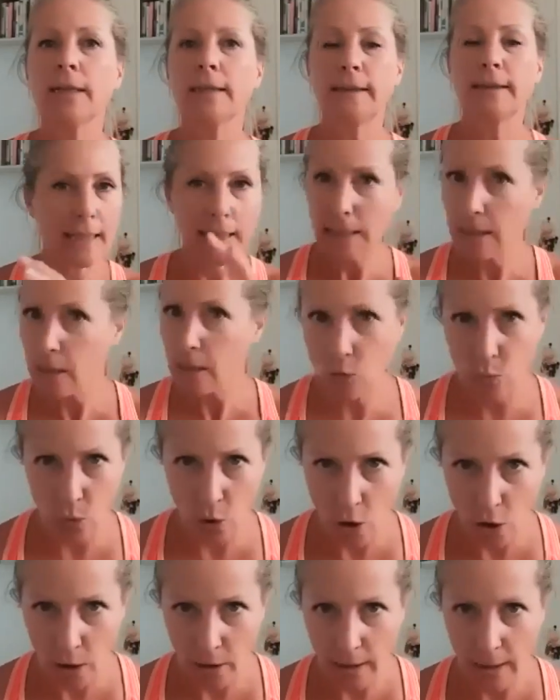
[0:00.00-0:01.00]
that is
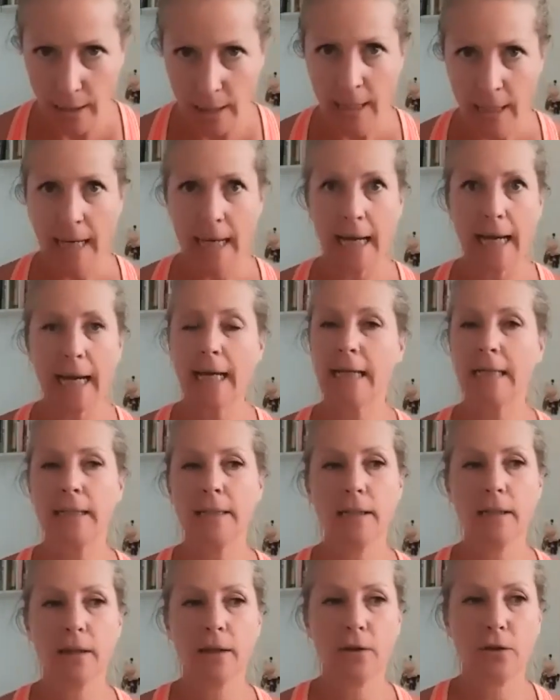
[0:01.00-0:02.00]
wrong.
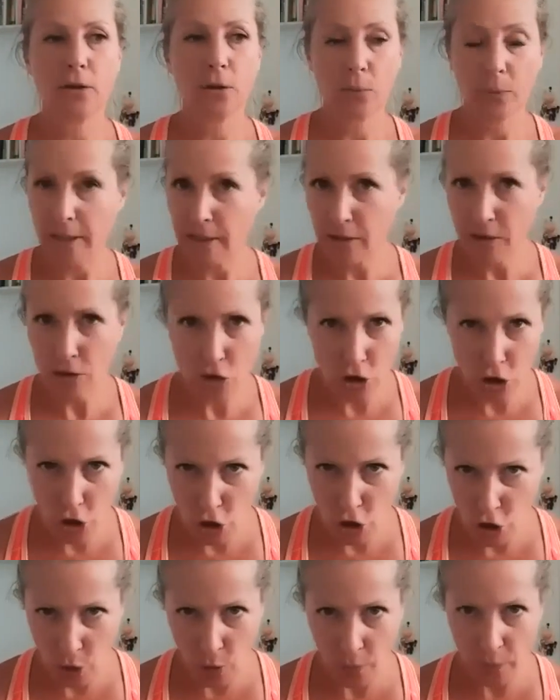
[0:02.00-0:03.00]
And the research
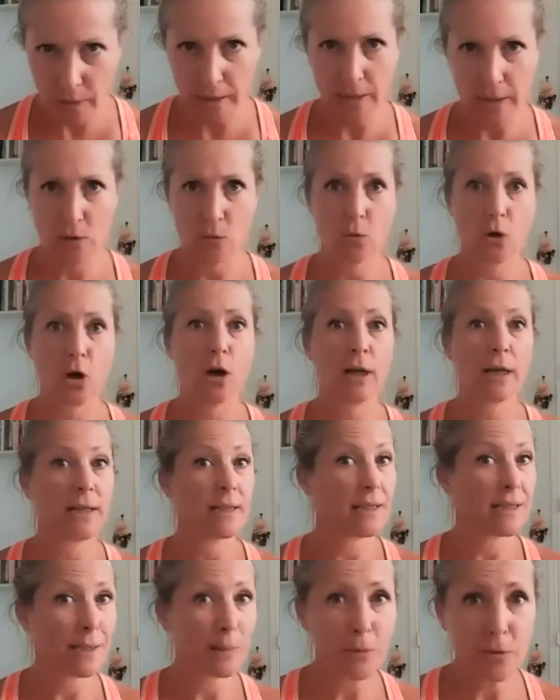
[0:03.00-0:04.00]
has shown that it's wrong. And
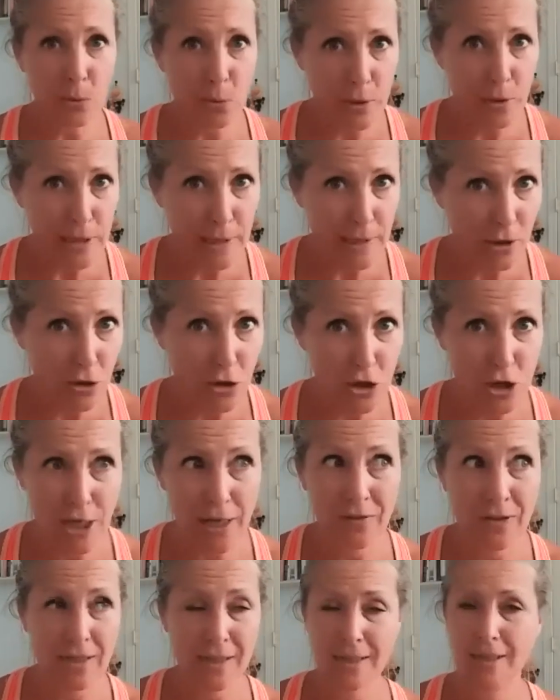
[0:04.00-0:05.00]
some of the research
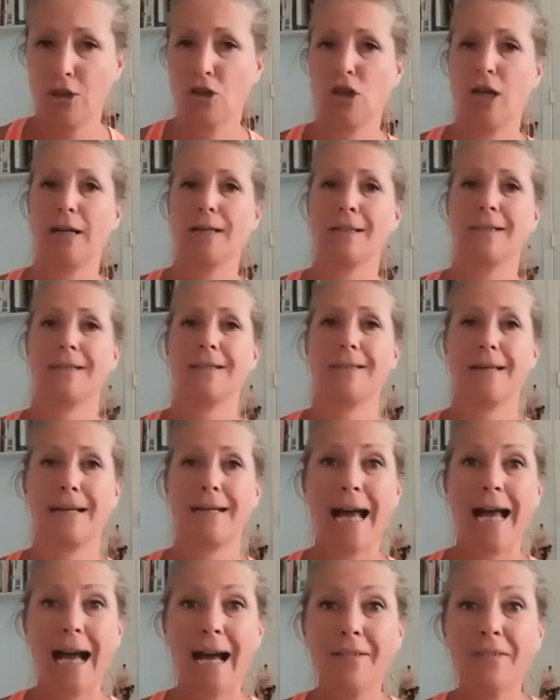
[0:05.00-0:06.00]
even suggests that
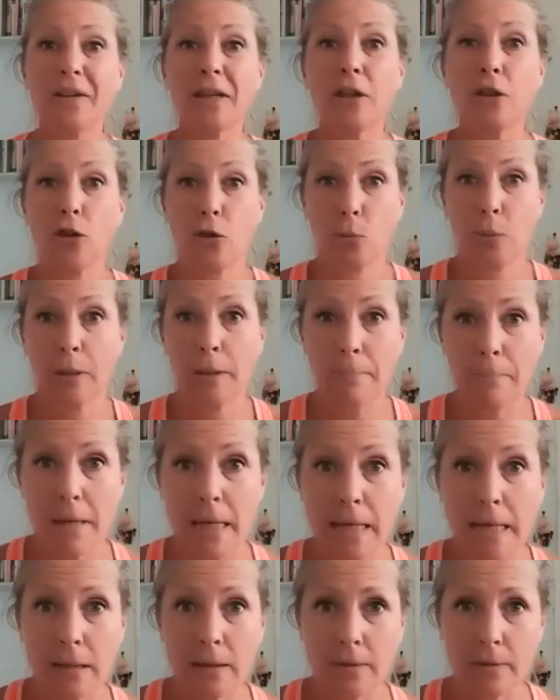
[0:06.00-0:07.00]
having 3
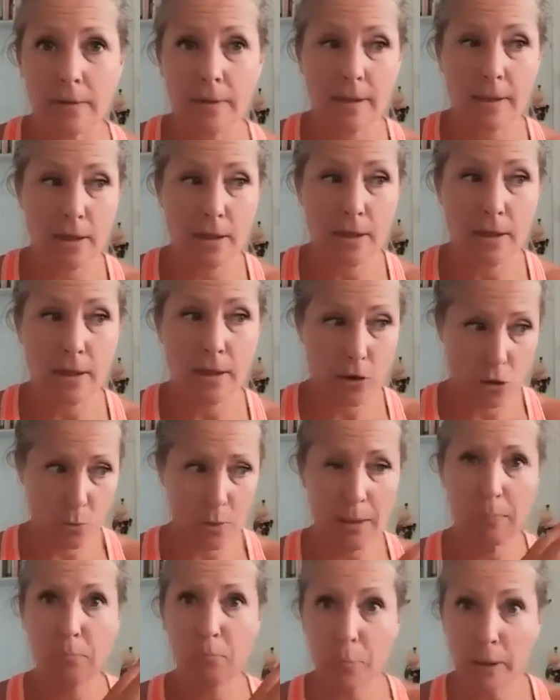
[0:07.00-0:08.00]

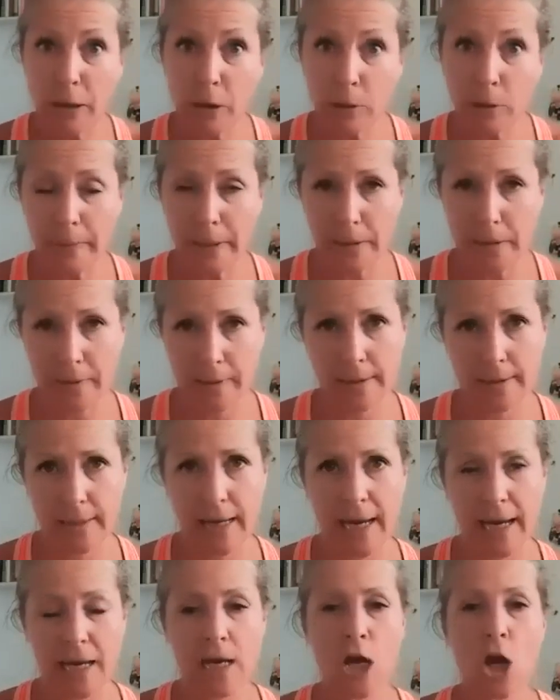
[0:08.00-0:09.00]
bigger meals a
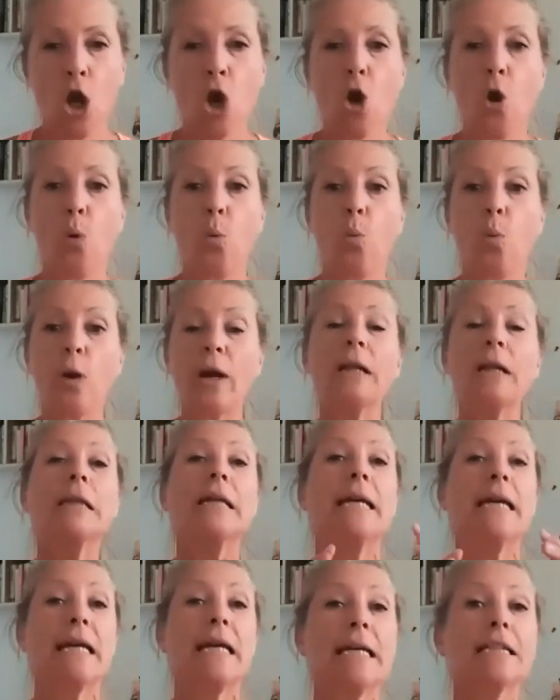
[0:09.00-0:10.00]
day, will
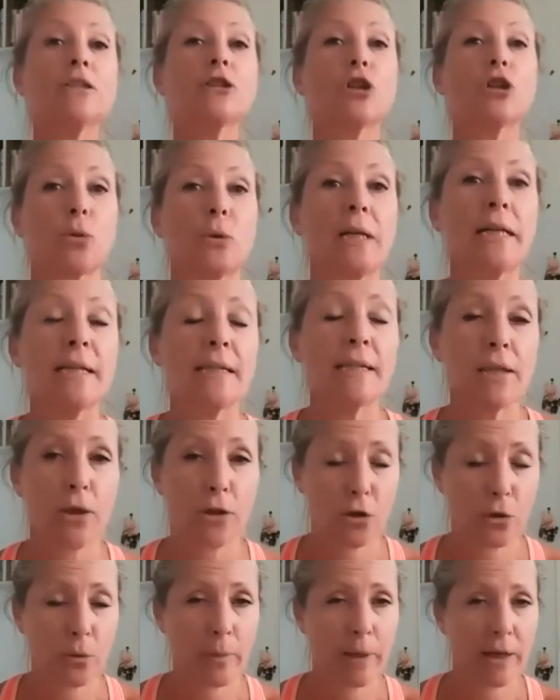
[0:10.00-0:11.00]
increase the
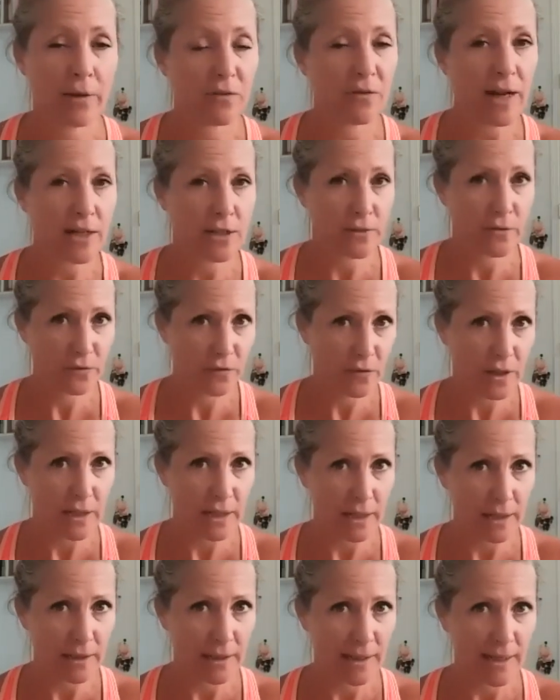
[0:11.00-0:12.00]
thermic effect of
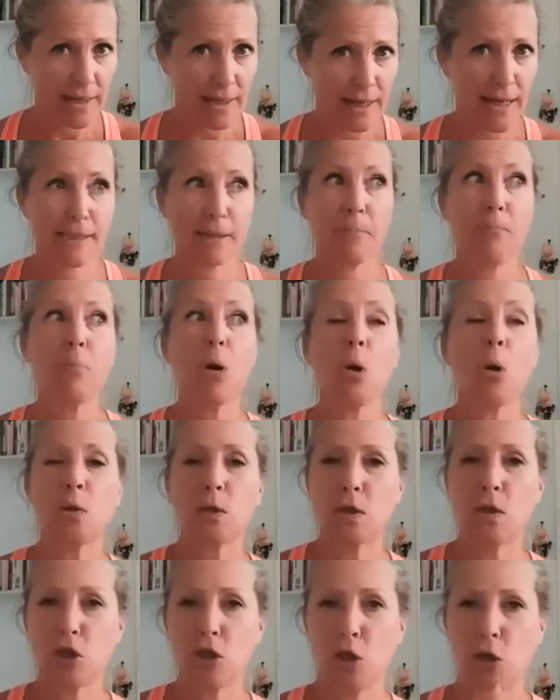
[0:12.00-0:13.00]
feeding, as
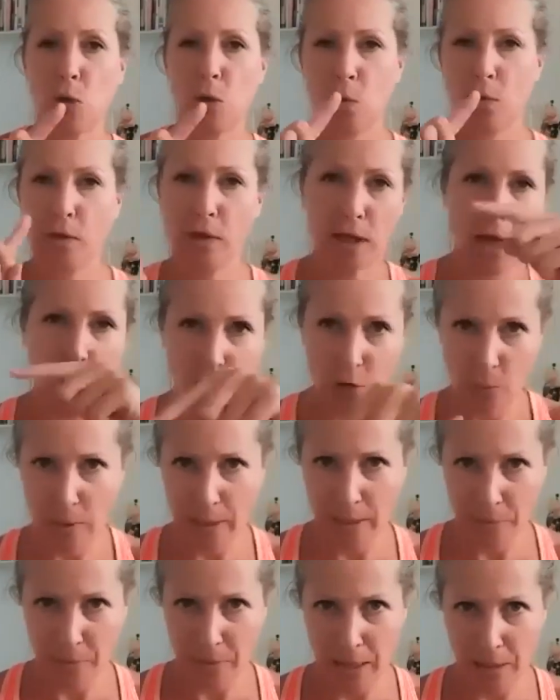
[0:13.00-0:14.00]
opposed to the other
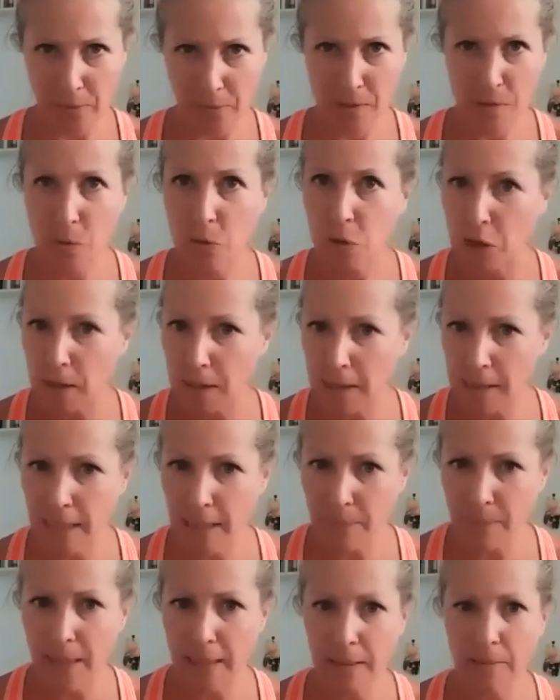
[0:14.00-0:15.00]
way around. So just
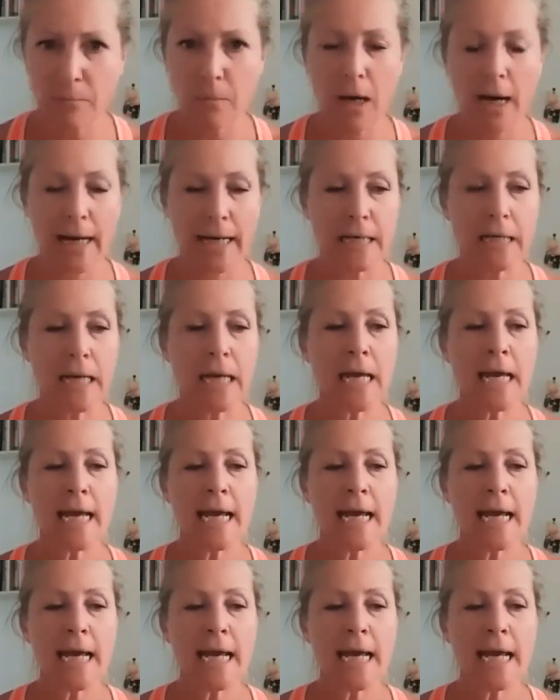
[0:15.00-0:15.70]
keep that in mind.